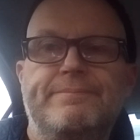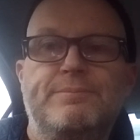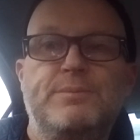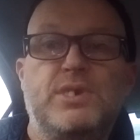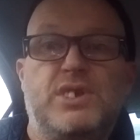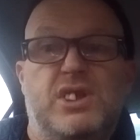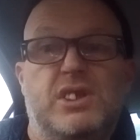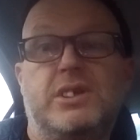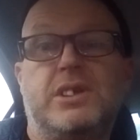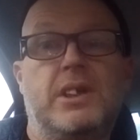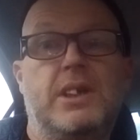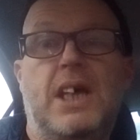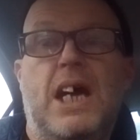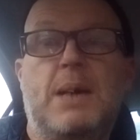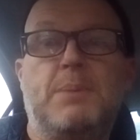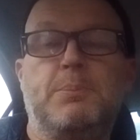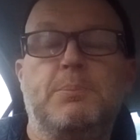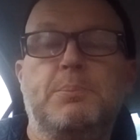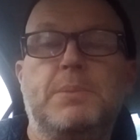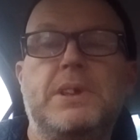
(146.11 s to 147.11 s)
which is going to
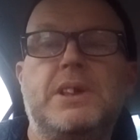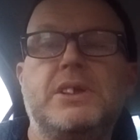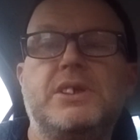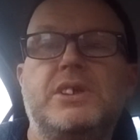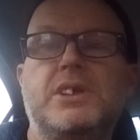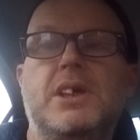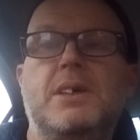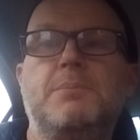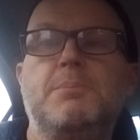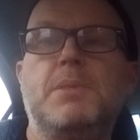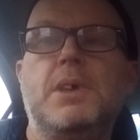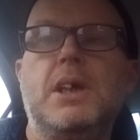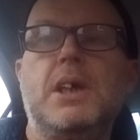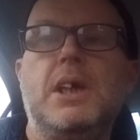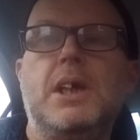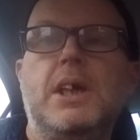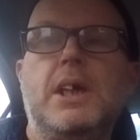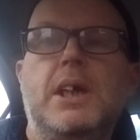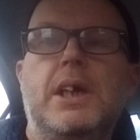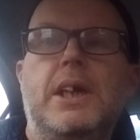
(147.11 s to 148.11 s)
happen because um,
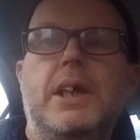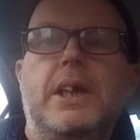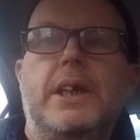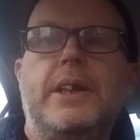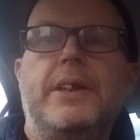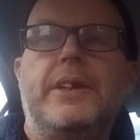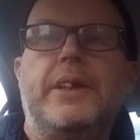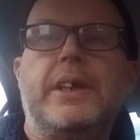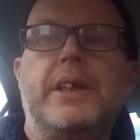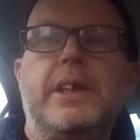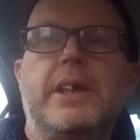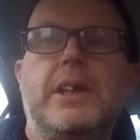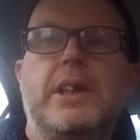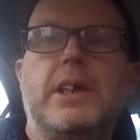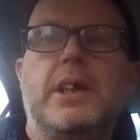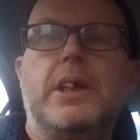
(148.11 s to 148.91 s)
the